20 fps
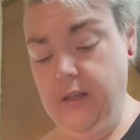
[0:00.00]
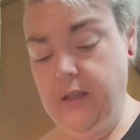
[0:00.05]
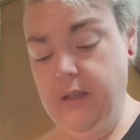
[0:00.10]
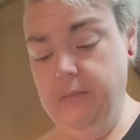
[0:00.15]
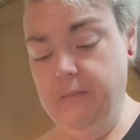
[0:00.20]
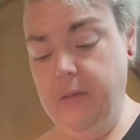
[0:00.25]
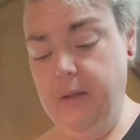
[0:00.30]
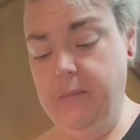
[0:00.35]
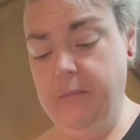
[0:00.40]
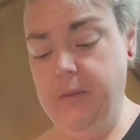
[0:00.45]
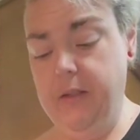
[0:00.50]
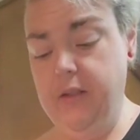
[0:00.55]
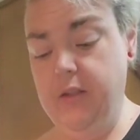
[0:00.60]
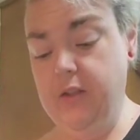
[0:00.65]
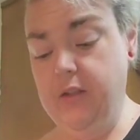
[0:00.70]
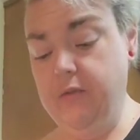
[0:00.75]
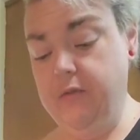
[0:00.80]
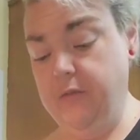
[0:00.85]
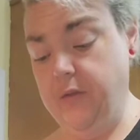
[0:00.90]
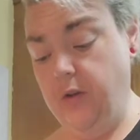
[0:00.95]
might be
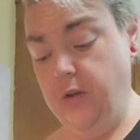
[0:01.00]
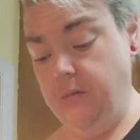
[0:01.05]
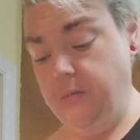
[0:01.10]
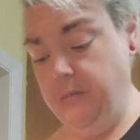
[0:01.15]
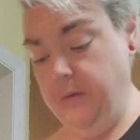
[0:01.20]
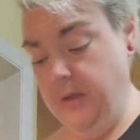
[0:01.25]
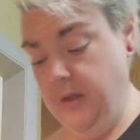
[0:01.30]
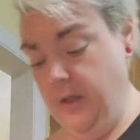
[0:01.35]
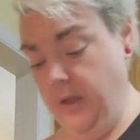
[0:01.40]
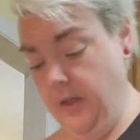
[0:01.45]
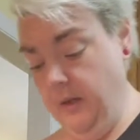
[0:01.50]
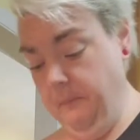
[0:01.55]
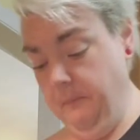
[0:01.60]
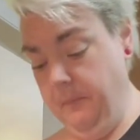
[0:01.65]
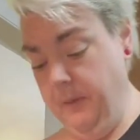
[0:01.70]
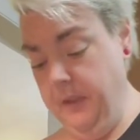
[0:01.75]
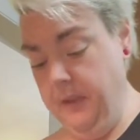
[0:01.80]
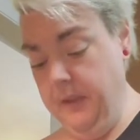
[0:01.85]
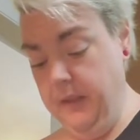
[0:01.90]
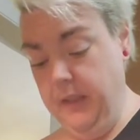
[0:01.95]
just firm.
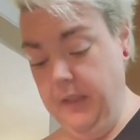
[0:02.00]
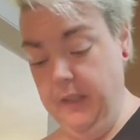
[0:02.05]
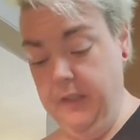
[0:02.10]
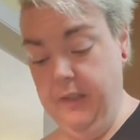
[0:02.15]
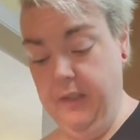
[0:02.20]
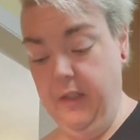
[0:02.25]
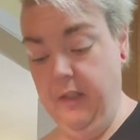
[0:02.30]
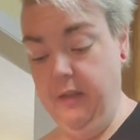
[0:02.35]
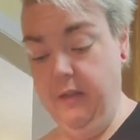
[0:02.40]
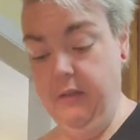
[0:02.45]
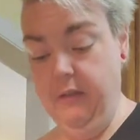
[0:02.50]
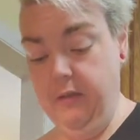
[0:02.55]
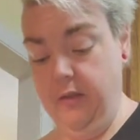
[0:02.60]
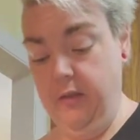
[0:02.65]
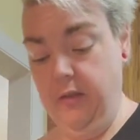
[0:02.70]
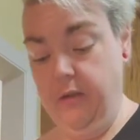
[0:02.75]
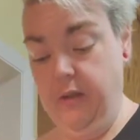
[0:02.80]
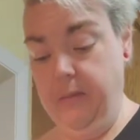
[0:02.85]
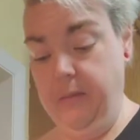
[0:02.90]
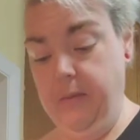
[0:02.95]
But it's, like I said, it's
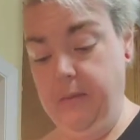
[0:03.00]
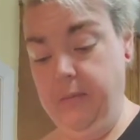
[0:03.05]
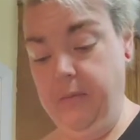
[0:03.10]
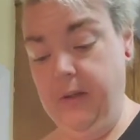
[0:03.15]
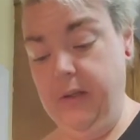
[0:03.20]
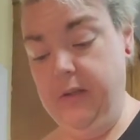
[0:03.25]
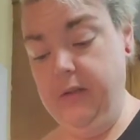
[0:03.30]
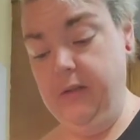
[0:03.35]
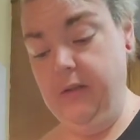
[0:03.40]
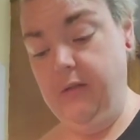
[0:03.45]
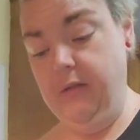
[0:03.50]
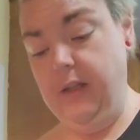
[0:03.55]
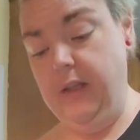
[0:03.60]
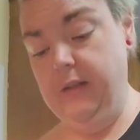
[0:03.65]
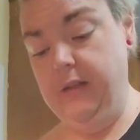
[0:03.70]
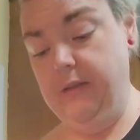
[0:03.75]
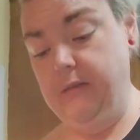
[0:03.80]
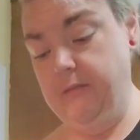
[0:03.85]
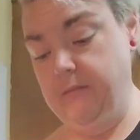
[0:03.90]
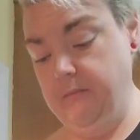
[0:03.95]
already been pressed, so
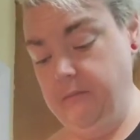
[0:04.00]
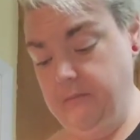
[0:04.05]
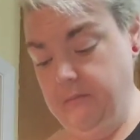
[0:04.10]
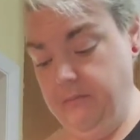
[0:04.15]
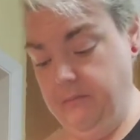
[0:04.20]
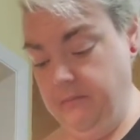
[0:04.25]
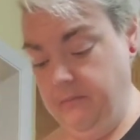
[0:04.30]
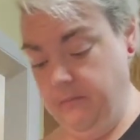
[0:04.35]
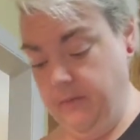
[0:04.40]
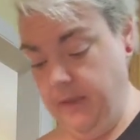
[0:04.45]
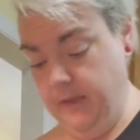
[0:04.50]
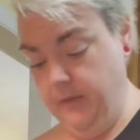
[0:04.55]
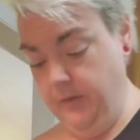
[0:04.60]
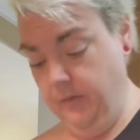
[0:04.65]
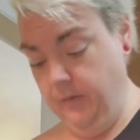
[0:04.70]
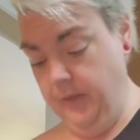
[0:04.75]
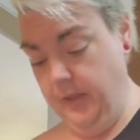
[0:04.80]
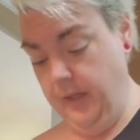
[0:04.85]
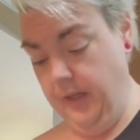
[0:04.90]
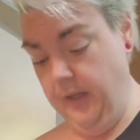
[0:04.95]
that's
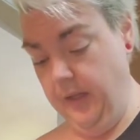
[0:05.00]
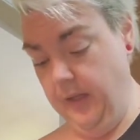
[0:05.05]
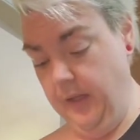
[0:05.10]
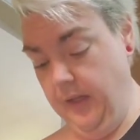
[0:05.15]
okay.